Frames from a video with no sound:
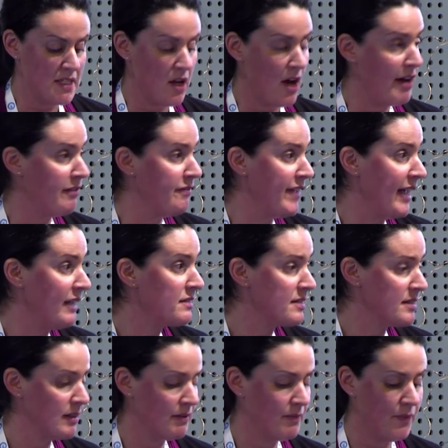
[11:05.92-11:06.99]
side
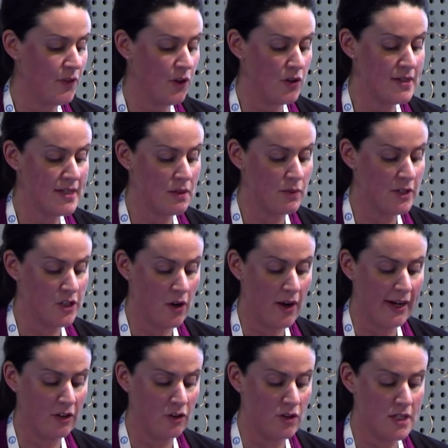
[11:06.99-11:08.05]
effects, those that were
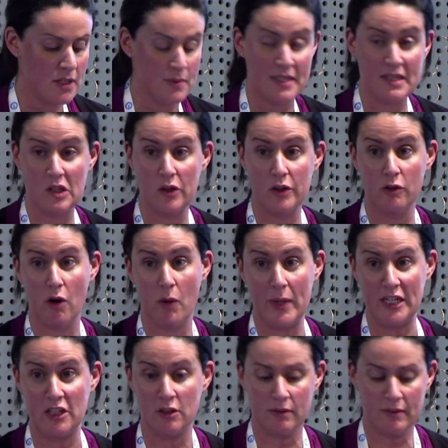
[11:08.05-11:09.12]
diagnosed with
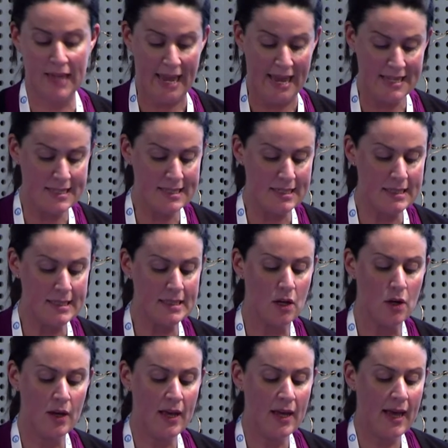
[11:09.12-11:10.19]
slow-growing cancers
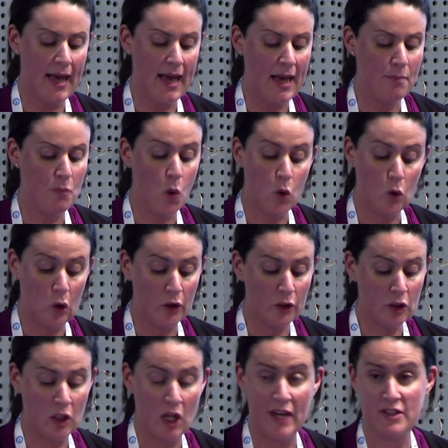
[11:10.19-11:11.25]
or
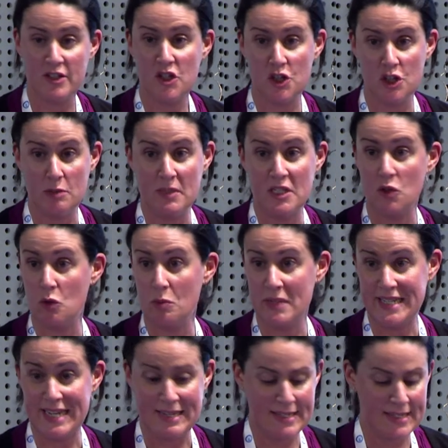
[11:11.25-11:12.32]
localised tumours or
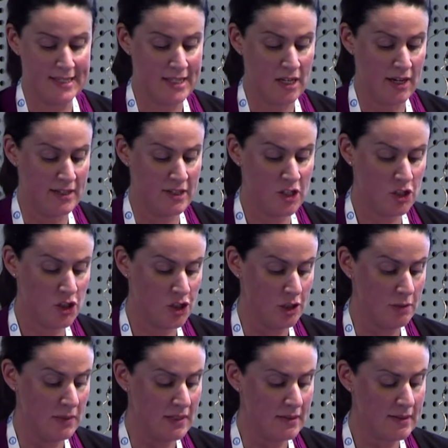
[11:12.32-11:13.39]
metastasised
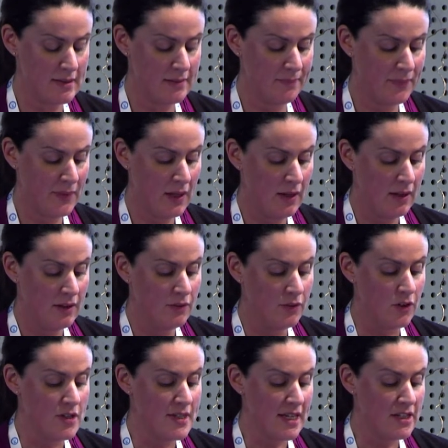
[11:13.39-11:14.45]
tumours,
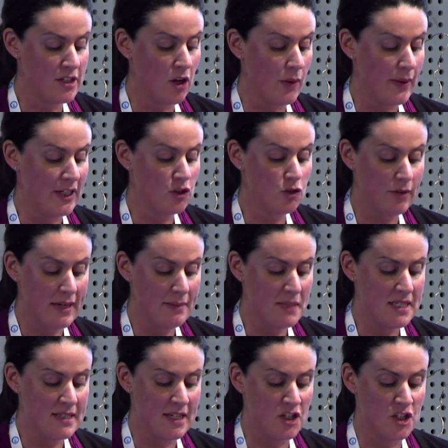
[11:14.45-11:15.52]
those undergoing
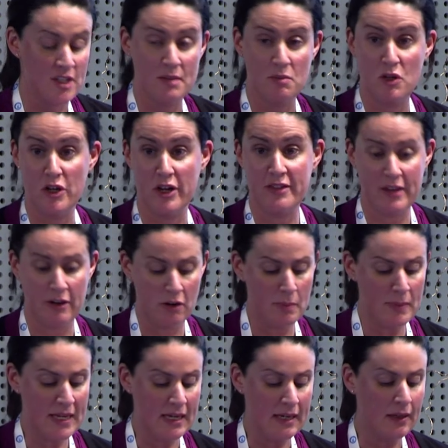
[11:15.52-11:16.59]
treatment such as
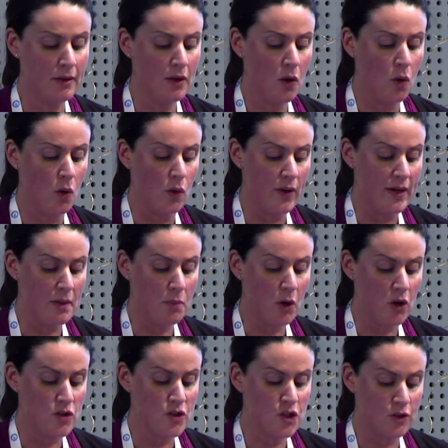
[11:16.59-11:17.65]
immunotherapy or in a
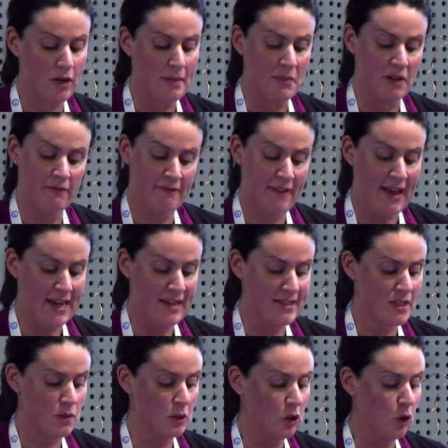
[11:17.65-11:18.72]
post-treatment phase
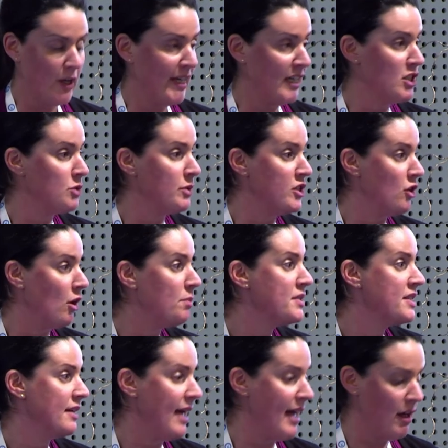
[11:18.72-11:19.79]
that were learning to
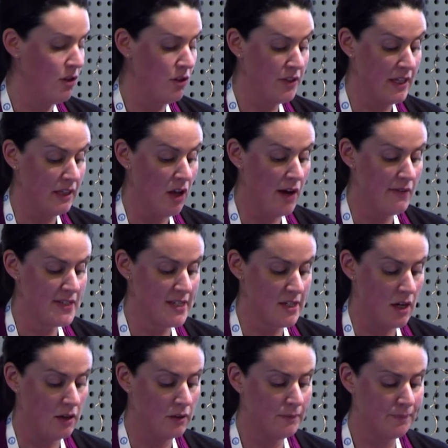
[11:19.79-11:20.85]
adopt a healthy
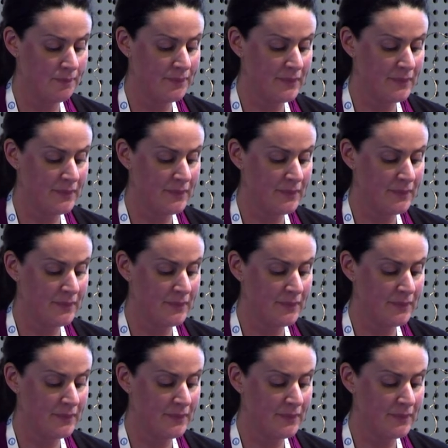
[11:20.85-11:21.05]
lifestyle,